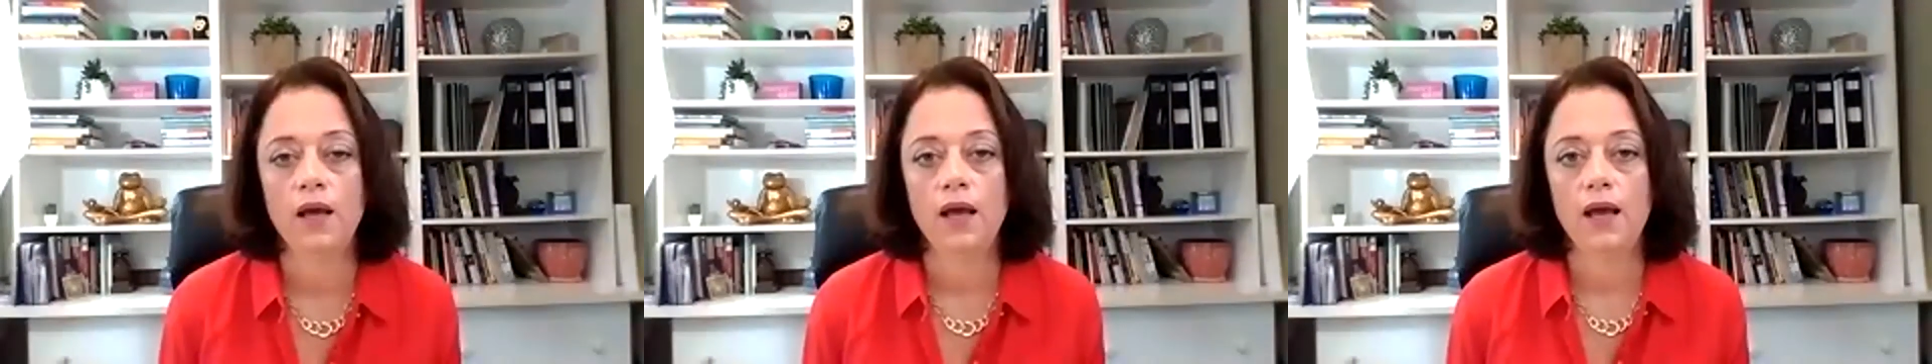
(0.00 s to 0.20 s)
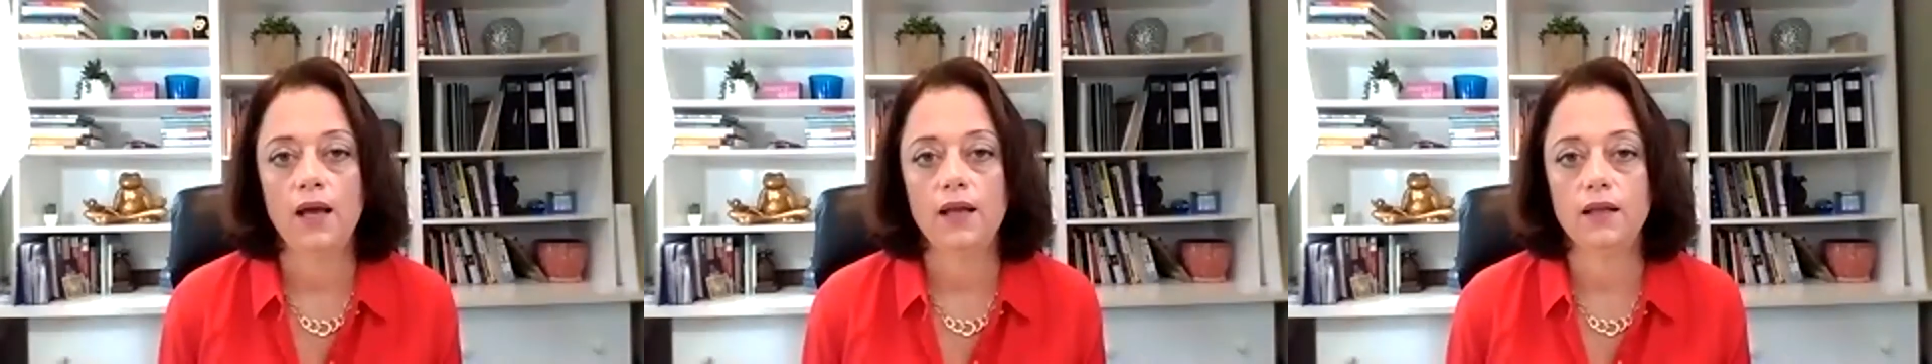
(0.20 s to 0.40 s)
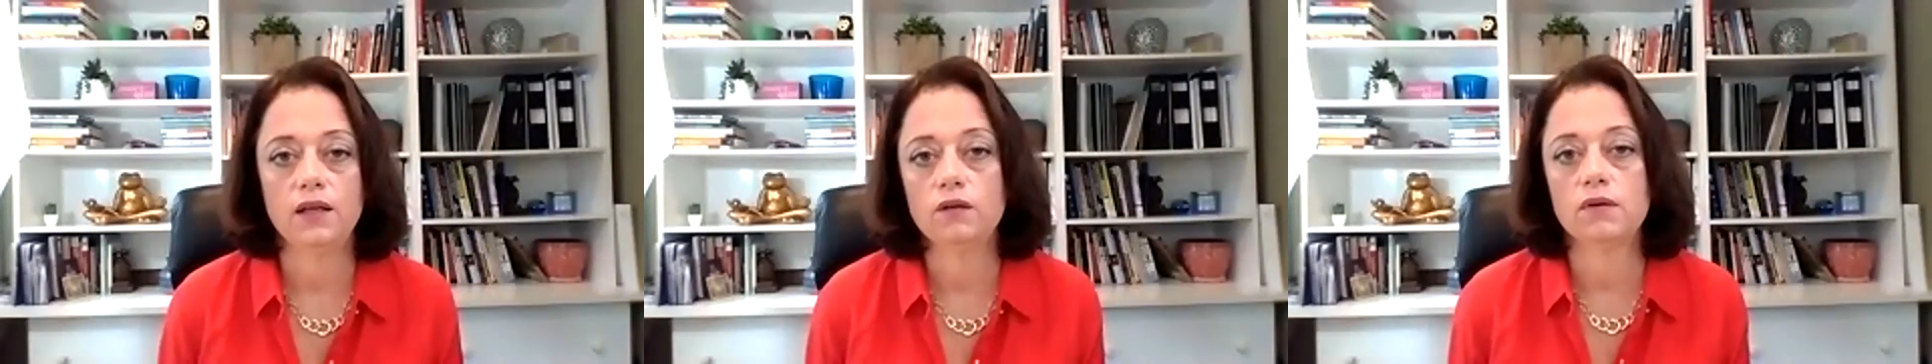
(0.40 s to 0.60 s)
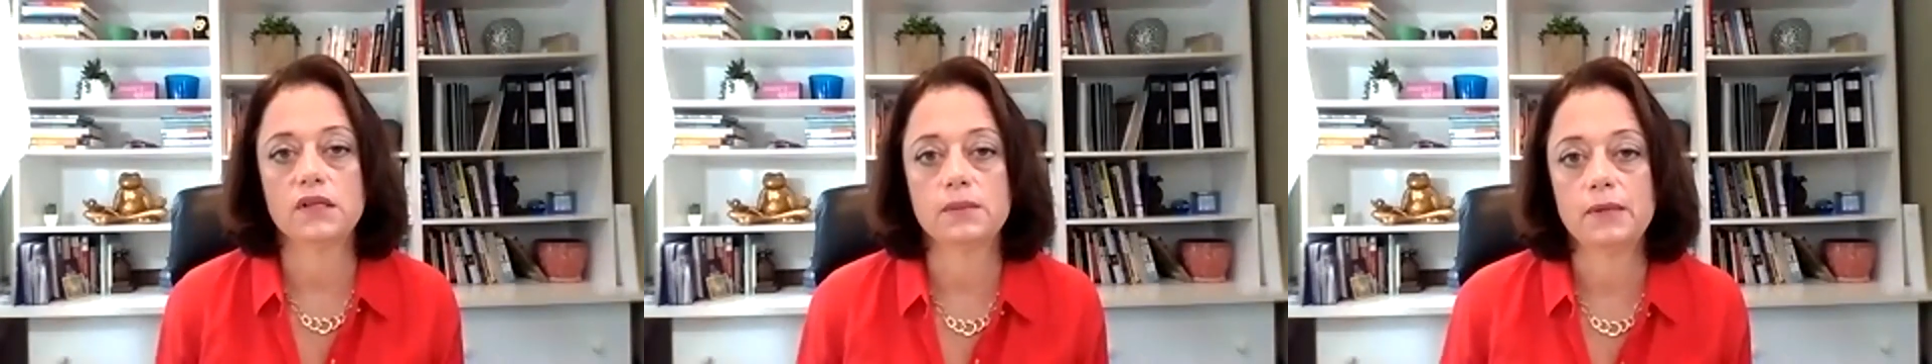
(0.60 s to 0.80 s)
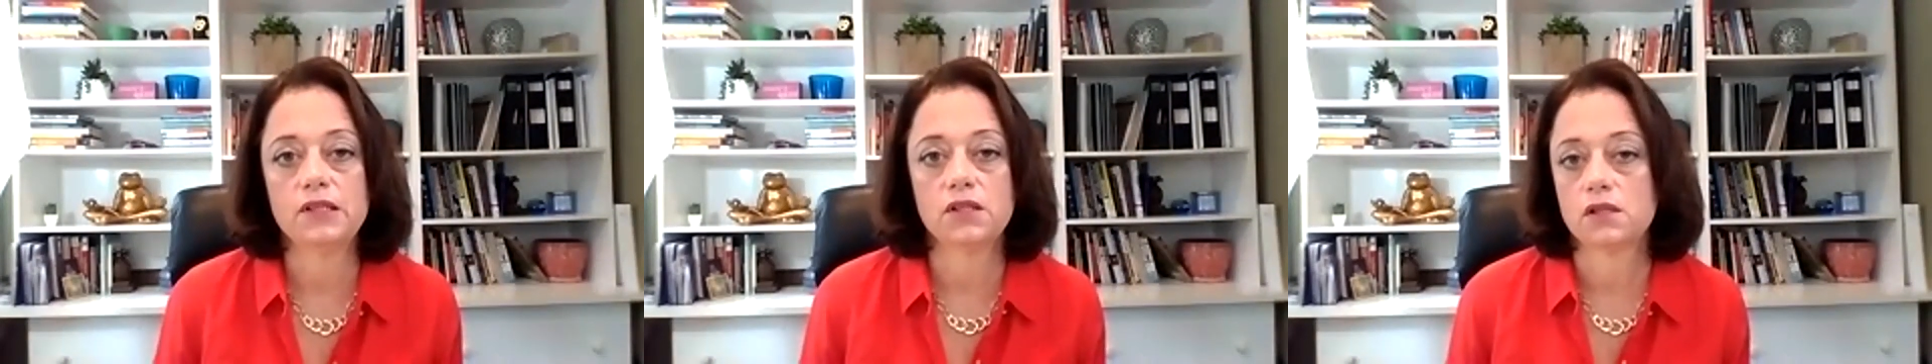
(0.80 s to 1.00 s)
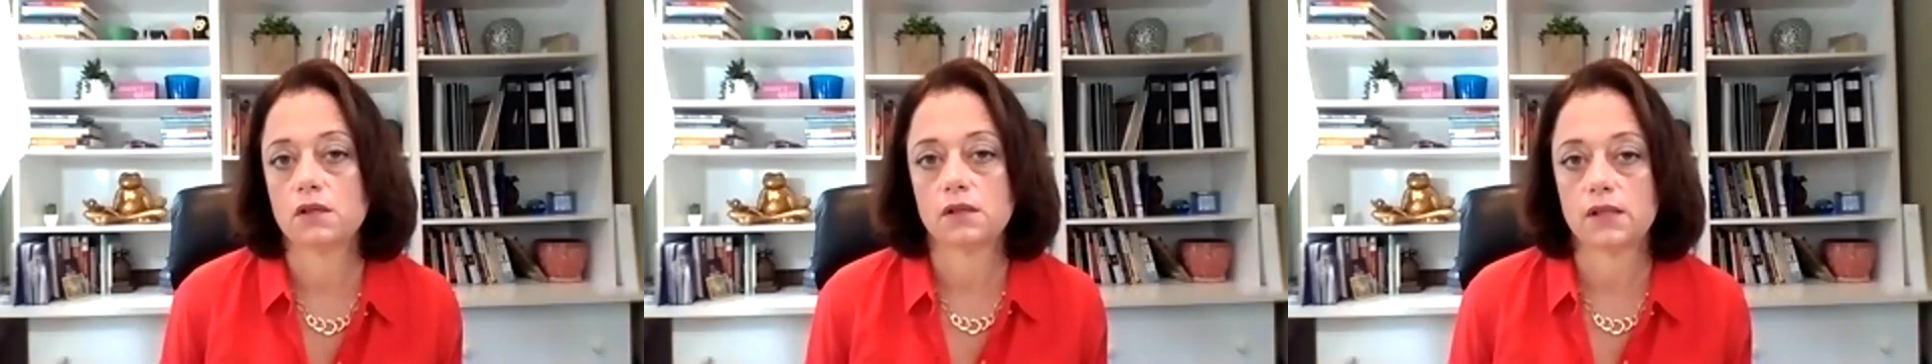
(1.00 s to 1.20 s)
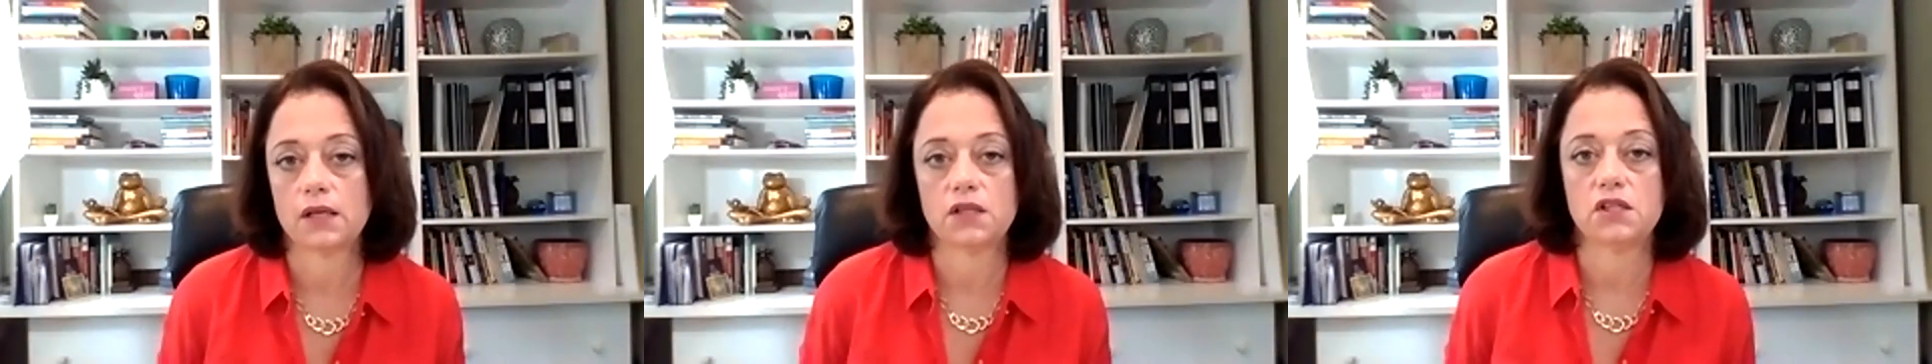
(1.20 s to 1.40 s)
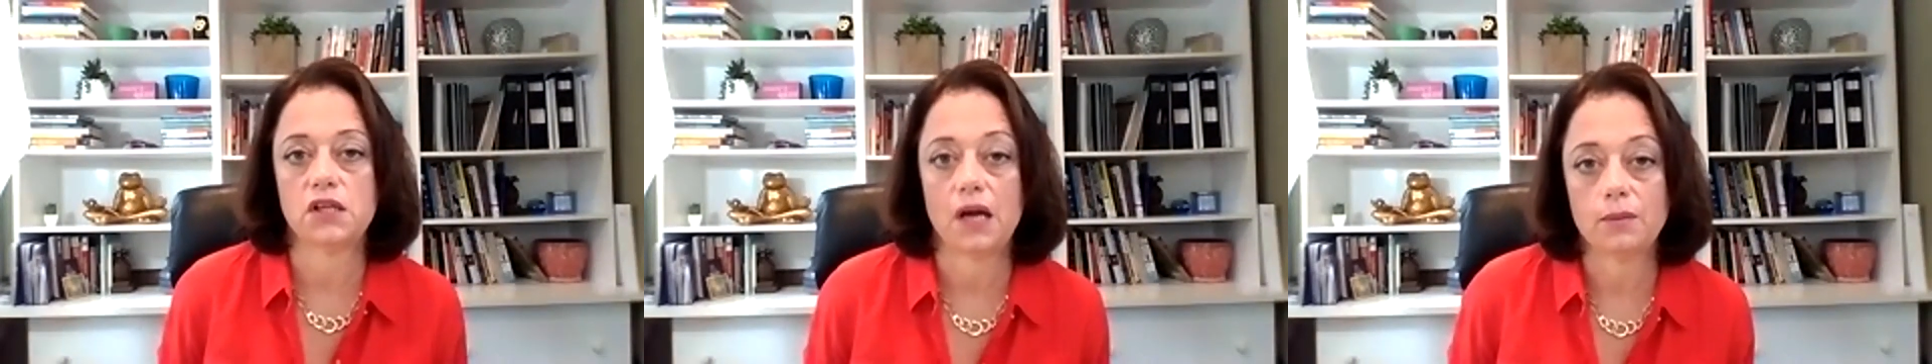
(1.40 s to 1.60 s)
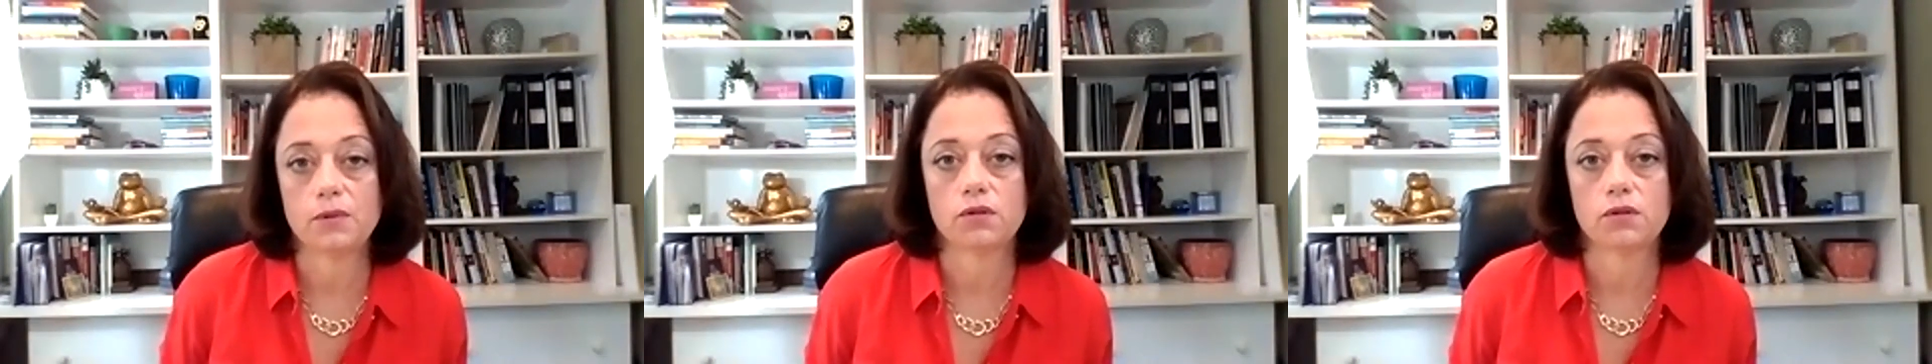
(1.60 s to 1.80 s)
And then your resume just looks like a job